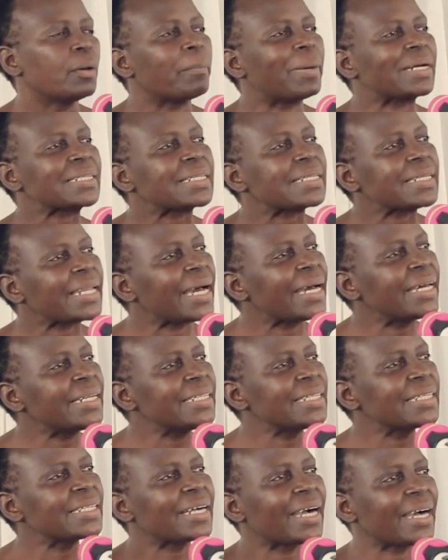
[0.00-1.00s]
But
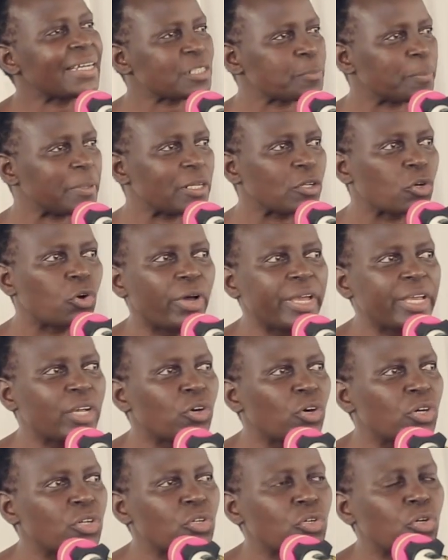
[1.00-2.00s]
learning has been
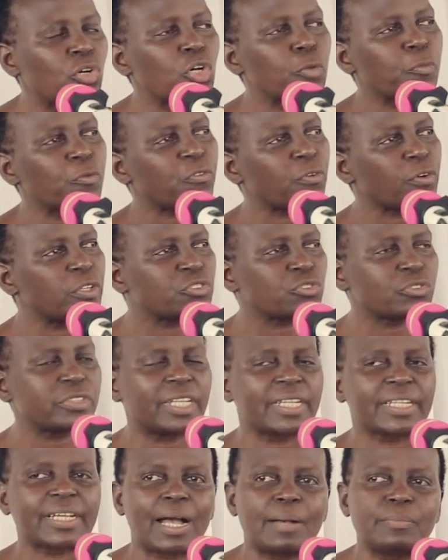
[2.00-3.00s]
going on long before
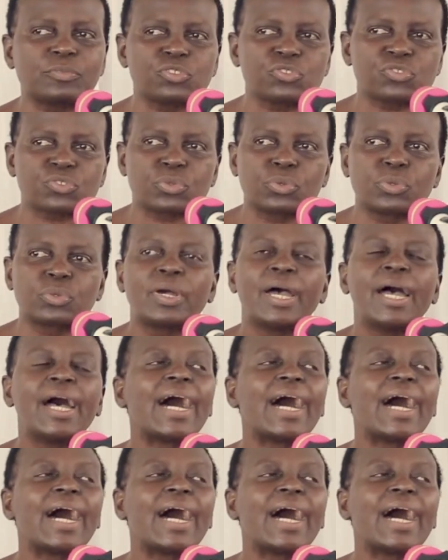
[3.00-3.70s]
children come to school,